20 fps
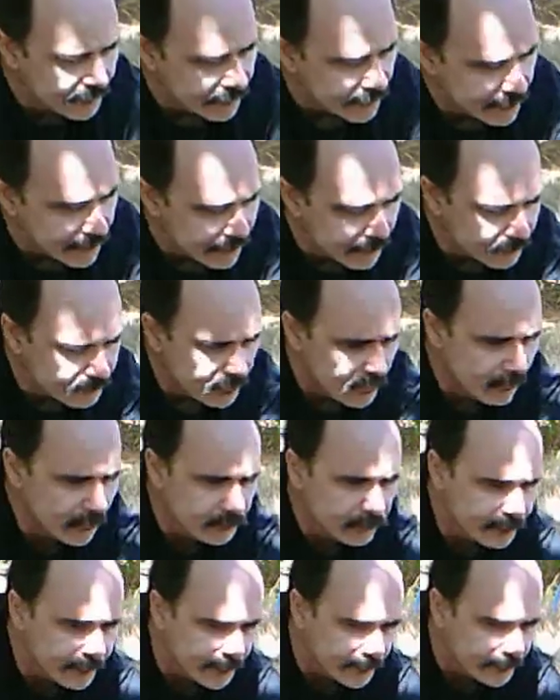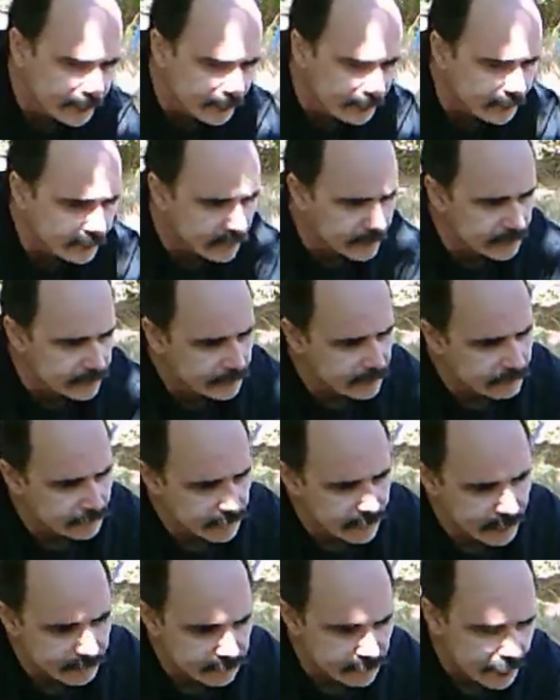and I'm hoping,
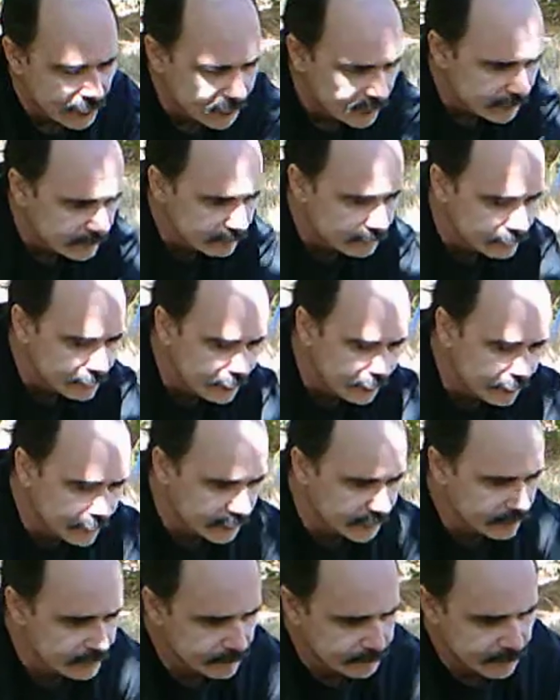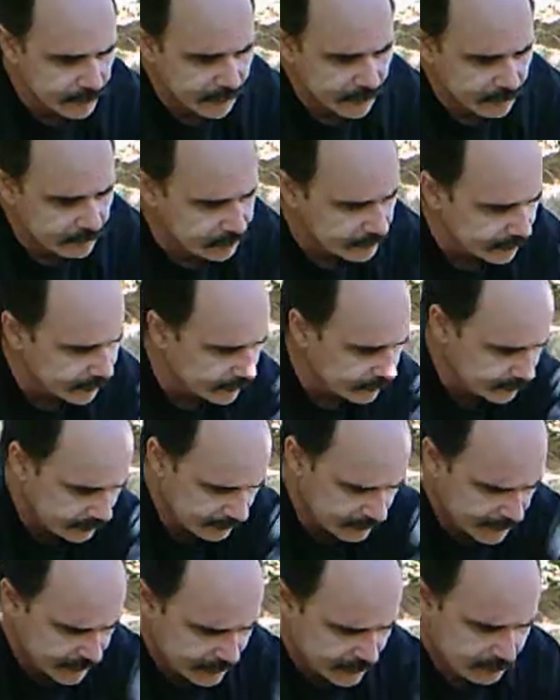well, I'm using bird feeders a
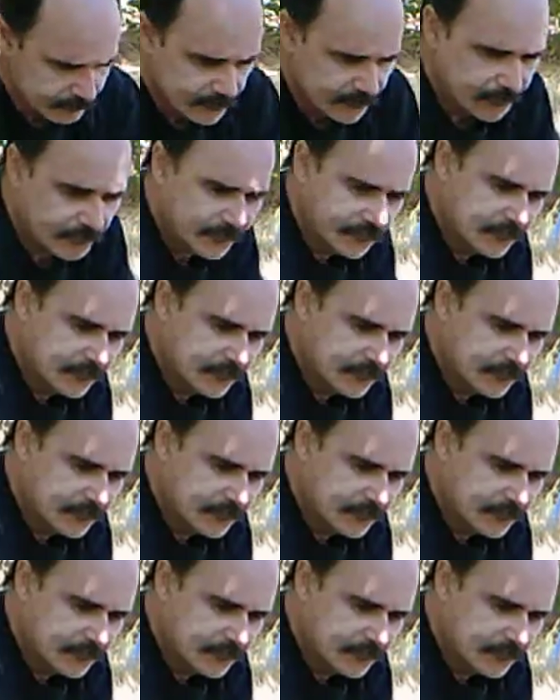lot, the birds